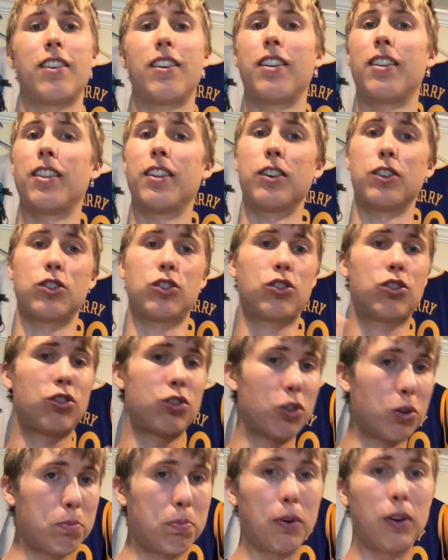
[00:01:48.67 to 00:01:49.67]
they're
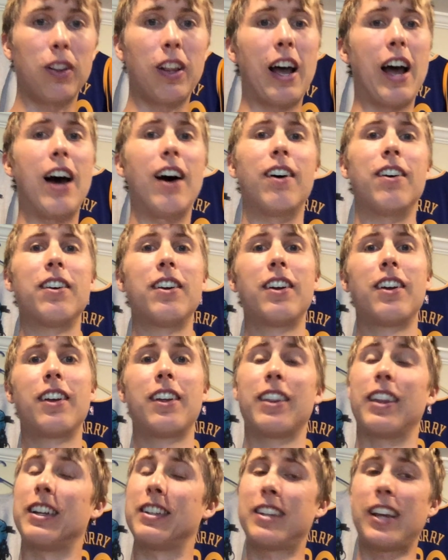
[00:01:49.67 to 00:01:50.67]
super loud,
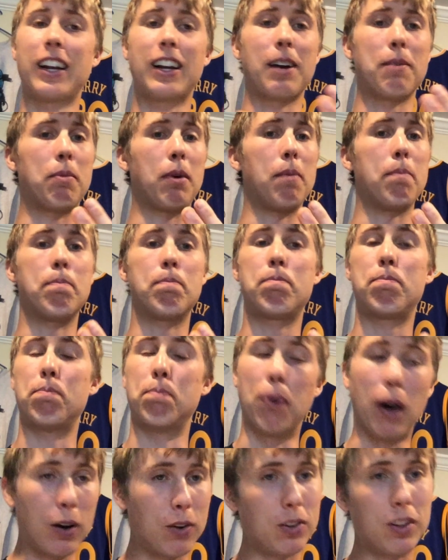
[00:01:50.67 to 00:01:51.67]
they take up a
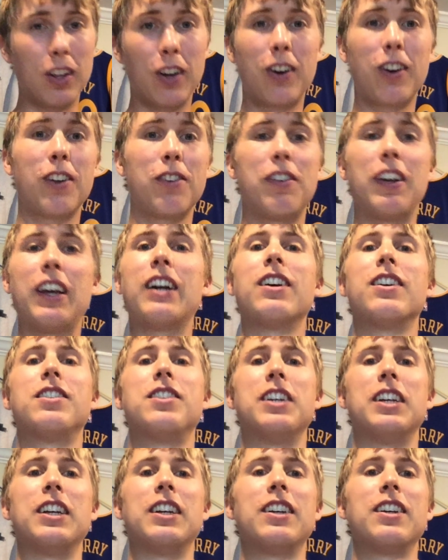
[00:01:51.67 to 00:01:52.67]
boatload of
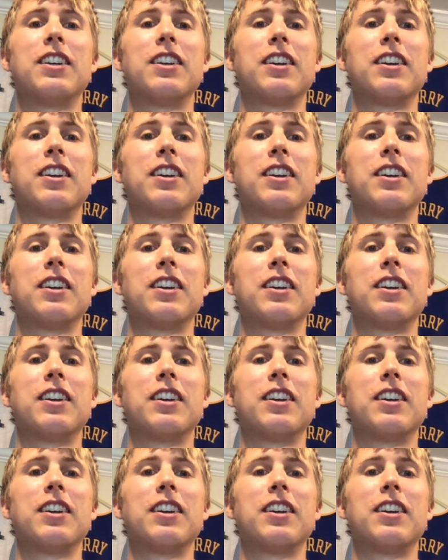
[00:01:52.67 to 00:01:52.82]
energy,